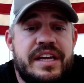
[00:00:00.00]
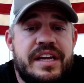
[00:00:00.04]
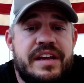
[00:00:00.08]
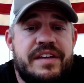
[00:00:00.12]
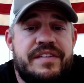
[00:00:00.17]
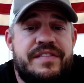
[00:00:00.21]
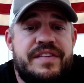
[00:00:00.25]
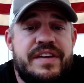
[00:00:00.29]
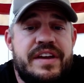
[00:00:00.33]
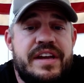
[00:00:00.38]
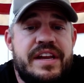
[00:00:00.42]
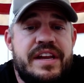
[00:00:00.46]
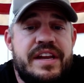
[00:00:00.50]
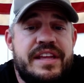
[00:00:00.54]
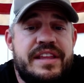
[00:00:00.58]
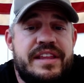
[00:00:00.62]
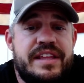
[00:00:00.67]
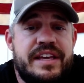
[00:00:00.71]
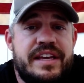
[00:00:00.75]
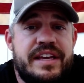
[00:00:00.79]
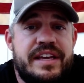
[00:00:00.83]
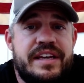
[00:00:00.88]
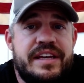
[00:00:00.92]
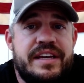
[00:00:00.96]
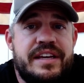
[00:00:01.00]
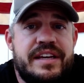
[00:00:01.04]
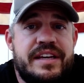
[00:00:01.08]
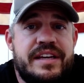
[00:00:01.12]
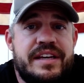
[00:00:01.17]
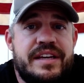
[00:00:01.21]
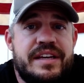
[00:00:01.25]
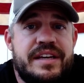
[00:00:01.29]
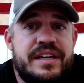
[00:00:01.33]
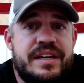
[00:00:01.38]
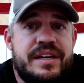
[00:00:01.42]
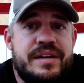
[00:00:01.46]
If anything,
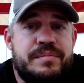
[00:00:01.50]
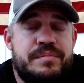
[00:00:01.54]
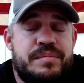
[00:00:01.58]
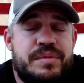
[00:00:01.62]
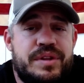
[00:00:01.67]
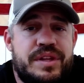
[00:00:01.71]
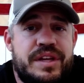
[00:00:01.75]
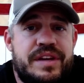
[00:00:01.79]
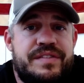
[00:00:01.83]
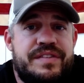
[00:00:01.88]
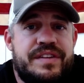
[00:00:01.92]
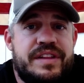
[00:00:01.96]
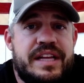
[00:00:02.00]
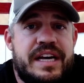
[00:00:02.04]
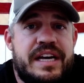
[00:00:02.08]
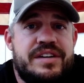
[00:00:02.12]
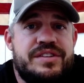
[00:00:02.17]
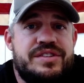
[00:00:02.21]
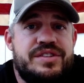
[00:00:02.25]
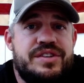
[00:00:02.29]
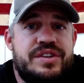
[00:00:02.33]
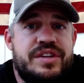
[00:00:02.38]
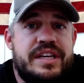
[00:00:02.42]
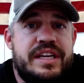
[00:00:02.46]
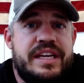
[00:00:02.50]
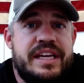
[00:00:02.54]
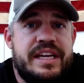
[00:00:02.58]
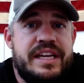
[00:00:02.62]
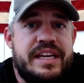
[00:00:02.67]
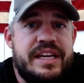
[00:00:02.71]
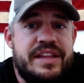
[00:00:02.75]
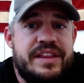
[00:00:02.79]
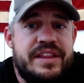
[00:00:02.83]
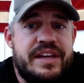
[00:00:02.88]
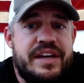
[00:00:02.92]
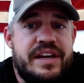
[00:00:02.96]
belief allows you to get
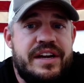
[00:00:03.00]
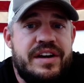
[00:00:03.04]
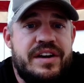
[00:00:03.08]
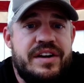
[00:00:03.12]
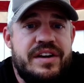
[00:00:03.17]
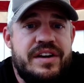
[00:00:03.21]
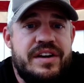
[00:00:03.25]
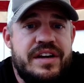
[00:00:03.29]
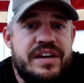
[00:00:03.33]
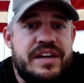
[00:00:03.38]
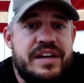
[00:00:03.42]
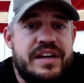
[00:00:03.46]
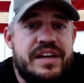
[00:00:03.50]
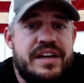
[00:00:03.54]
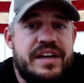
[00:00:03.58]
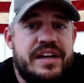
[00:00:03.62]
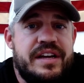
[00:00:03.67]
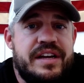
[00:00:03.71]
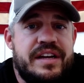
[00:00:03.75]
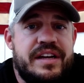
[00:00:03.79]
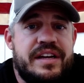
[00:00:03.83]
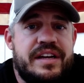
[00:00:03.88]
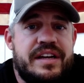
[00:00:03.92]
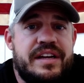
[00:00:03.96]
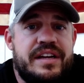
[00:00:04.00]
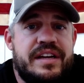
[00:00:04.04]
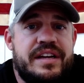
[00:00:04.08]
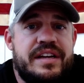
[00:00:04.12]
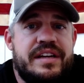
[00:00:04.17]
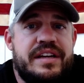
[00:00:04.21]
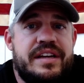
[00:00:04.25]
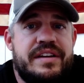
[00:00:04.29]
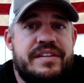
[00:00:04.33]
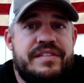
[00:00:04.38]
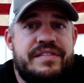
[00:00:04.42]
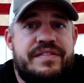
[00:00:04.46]
in there,
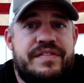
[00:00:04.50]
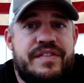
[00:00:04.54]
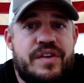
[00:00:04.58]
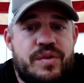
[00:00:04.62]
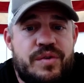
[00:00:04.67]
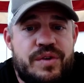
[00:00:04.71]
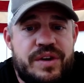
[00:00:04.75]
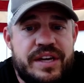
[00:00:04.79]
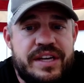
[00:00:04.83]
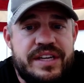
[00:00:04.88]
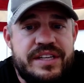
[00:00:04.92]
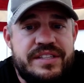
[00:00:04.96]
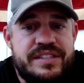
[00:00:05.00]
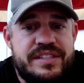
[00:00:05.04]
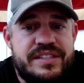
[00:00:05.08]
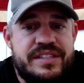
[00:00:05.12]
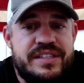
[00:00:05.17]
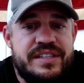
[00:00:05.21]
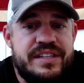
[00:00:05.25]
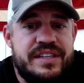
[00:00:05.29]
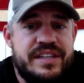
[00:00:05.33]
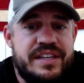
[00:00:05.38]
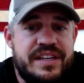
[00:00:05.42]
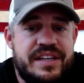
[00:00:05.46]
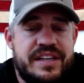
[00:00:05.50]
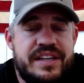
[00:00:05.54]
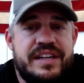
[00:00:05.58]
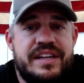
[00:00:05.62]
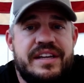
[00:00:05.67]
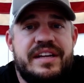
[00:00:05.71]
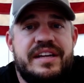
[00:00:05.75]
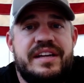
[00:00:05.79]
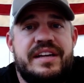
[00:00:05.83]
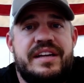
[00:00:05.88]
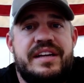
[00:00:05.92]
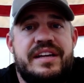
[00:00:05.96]
get focused,
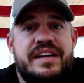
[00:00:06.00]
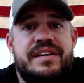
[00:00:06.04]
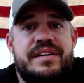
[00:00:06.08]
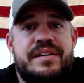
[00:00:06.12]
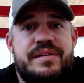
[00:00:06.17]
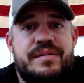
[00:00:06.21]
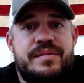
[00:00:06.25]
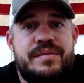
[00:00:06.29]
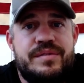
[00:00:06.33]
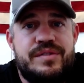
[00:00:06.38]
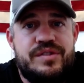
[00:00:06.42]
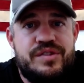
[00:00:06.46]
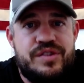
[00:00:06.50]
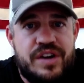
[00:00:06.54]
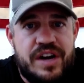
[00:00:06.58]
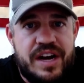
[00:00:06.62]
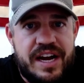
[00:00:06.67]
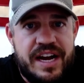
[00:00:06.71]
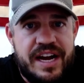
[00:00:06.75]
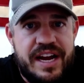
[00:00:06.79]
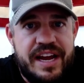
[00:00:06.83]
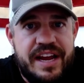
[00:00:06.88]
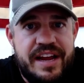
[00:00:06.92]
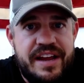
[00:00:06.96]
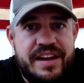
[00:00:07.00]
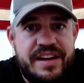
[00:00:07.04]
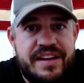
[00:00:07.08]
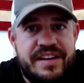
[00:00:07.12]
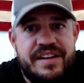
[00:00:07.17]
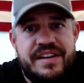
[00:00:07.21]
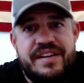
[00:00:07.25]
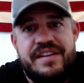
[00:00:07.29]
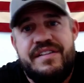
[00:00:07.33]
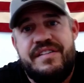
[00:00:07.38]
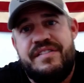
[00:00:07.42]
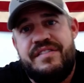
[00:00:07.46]
try,
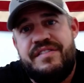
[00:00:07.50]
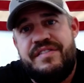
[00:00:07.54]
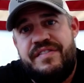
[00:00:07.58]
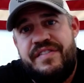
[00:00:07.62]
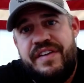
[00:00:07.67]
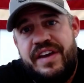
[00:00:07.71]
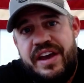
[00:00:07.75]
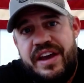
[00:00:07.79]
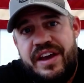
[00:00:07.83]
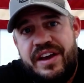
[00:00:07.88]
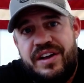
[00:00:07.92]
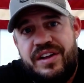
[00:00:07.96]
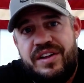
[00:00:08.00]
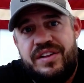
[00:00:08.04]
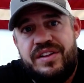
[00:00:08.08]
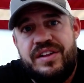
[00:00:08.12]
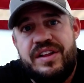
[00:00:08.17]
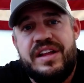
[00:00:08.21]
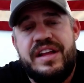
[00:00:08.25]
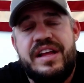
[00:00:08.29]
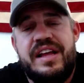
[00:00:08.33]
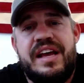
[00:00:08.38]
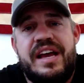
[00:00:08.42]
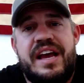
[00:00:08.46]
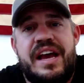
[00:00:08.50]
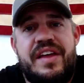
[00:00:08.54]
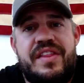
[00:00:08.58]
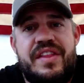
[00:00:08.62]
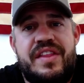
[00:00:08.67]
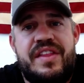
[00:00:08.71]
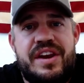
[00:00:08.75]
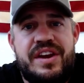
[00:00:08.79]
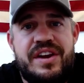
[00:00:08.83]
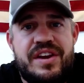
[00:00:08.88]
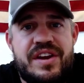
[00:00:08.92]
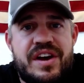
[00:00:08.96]
fail, and
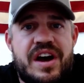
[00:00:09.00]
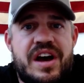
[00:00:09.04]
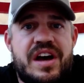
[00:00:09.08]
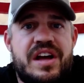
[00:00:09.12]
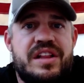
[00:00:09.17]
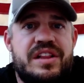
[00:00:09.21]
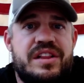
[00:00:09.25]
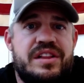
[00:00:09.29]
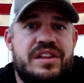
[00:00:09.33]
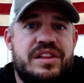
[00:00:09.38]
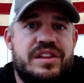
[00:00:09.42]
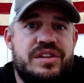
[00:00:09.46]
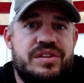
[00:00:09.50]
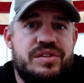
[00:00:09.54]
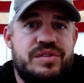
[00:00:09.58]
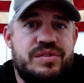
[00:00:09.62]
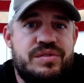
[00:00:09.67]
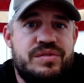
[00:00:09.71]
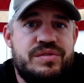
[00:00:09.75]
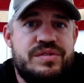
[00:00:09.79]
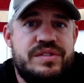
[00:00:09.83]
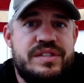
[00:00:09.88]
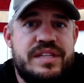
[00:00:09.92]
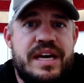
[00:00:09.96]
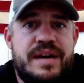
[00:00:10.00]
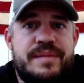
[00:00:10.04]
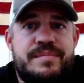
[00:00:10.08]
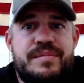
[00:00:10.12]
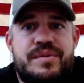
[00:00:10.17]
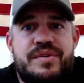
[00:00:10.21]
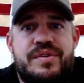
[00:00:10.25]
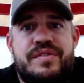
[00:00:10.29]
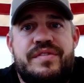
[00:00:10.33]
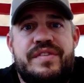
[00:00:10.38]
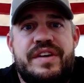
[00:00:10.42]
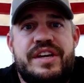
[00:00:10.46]
then not lose that
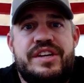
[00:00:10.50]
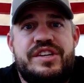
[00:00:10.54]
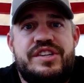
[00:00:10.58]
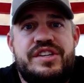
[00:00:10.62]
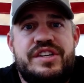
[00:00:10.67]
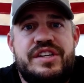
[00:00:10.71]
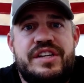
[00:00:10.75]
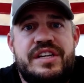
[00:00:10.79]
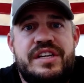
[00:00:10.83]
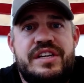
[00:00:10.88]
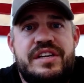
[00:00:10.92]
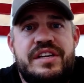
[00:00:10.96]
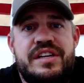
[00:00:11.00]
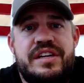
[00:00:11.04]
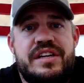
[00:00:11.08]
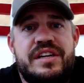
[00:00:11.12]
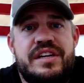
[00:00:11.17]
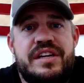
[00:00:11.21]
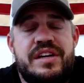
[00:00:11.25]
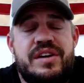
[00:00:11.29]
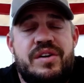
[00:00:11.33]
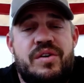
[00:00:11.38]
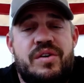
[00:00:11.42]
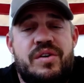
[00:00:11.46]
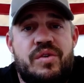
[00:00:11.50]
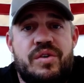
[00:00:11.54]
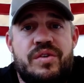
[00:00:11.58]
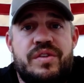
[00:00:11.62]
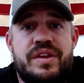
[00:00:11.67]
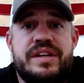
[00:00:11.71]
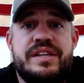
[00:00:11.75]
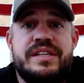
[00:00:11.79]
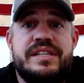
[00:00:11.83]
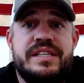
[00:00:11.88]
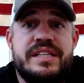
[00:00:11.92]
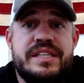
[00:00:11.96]
motivation or
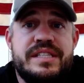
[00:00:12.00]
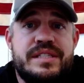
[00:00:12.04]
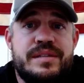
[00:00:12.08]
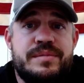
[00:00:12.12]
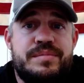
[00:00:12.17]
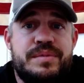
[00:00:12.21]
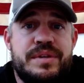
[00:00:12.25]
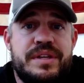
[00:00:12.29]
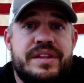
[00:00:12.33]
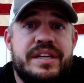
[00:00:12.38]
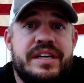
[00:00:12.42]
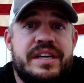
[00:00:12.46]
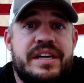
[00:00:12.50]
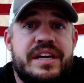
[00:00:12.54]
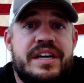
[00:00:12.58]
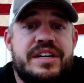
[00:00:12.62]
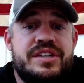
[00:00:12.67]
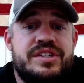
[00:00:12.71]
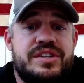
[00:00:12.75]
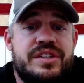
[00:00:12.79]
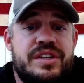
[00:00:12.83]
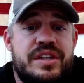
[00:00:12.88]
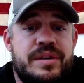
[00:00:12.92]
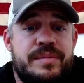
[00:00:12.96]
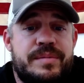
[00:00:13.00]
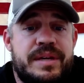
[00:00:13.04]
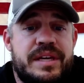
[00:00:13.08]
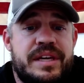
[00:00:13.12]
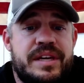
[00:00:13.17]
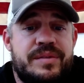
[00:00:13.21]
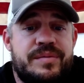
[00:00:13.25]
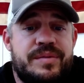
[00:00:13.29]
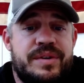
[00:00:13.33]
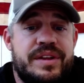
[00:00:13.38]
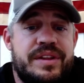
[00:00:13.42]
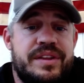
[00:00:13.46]
the discipline that got you there to
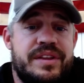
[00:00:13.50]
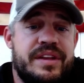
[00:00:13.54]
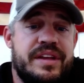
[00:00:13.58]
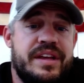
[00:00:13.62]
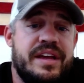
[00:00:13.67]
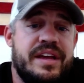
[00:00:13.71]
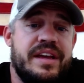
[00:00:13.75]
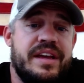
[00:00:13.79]
begin with.